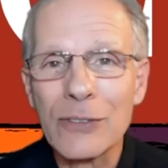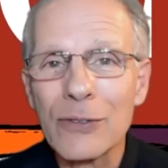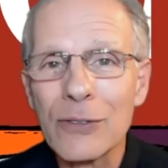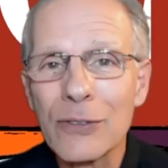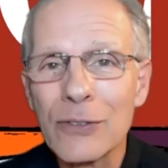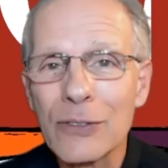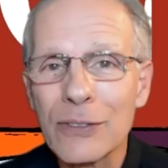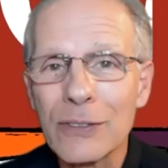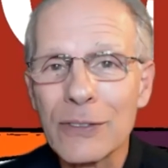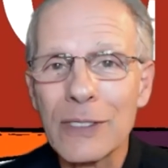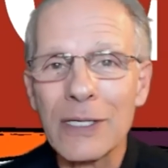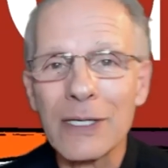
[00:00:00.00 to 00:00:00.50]

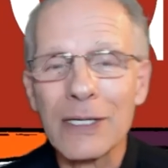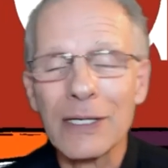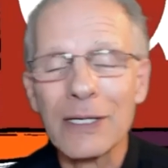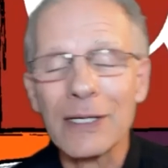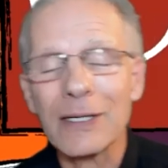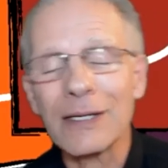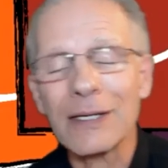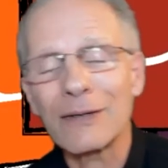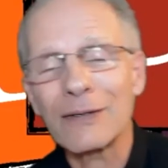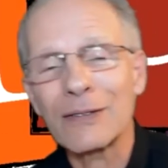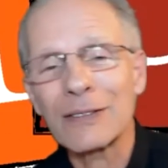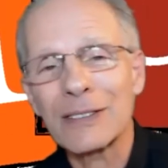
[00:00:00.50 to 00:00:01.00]

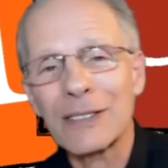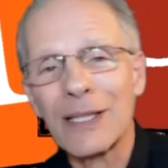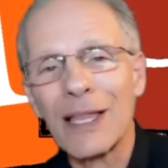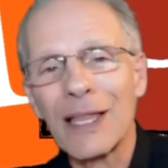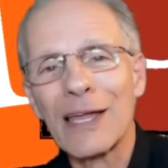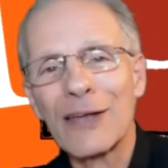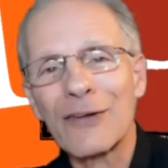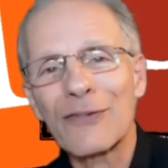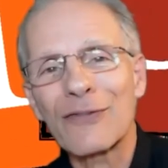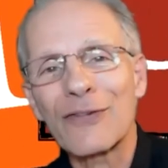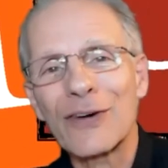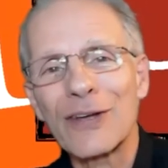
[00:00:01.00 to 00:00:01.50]
It was a
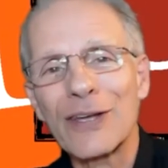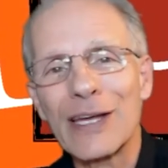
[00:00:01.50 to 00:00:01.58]
lot of fun. I